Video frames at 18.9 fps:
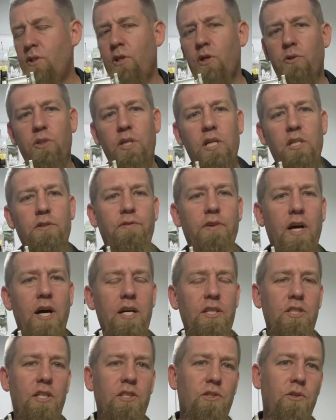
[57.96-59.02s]
Change the
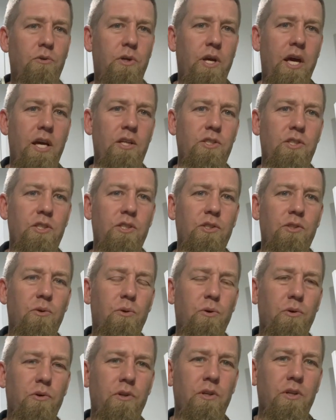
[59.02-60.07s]
fly, change the location,
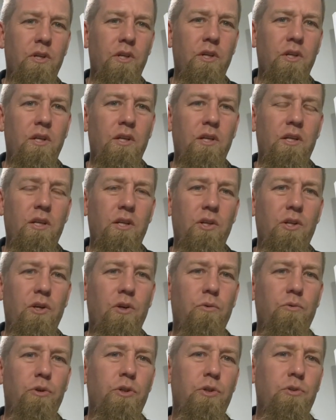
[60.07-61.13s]
or
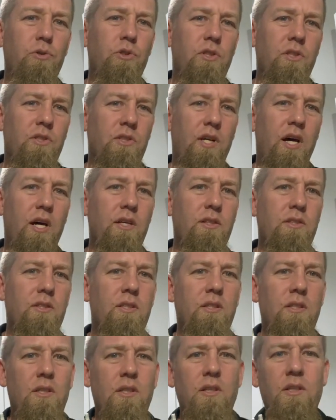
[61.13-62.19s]
reduce the size.
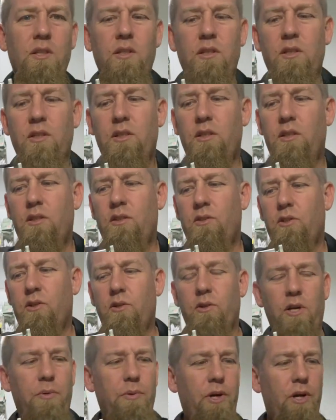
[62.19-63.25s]

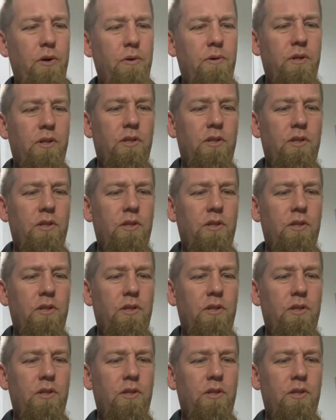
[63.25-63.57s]
So here we go.